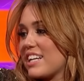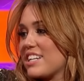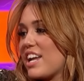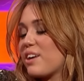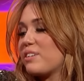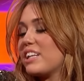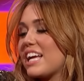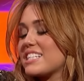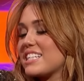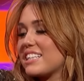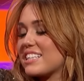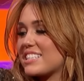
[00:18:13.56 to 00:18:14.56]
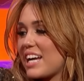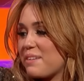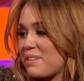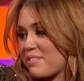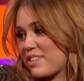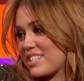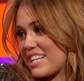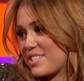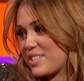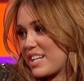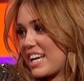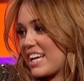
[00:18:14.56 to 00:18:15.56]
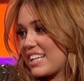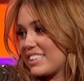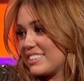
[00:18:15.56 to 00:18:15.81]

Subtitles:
not realizing the time difference yesterday.